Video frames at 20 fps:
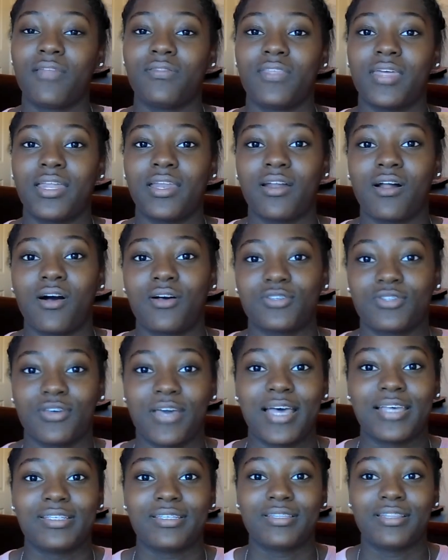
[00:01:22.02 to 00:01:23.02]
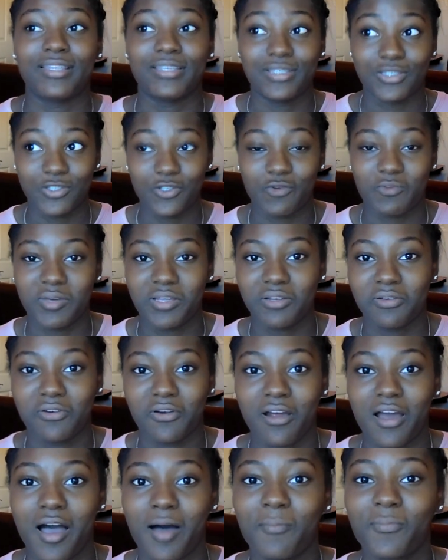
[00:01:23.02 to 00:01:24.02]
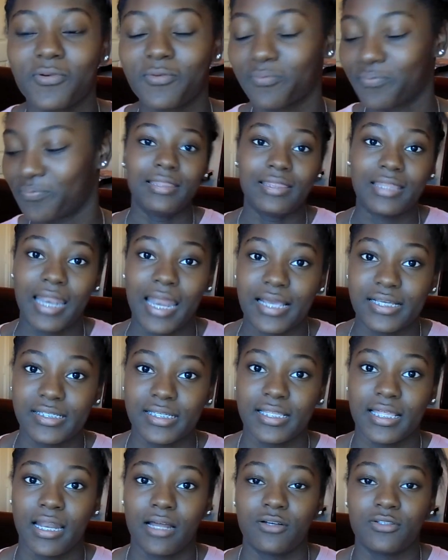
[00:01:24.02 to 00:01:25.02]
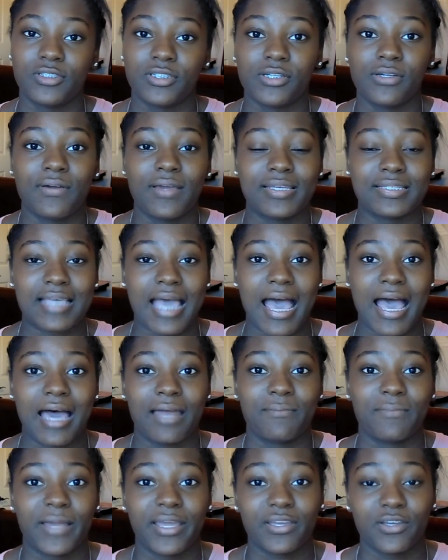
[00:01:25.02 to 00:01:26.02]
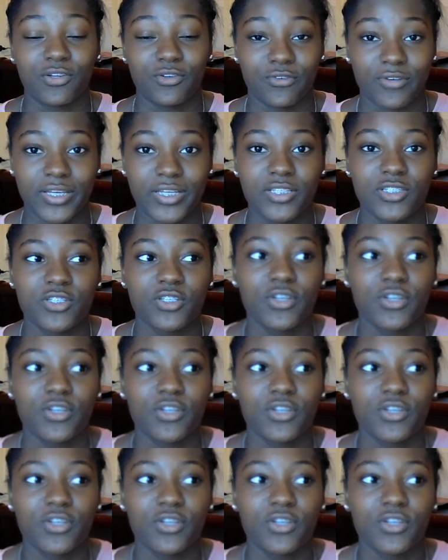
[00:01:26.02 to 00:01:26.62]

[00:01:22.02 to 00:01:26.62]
and then it also has the zoom-in crop. The next thing that I'll do is add my green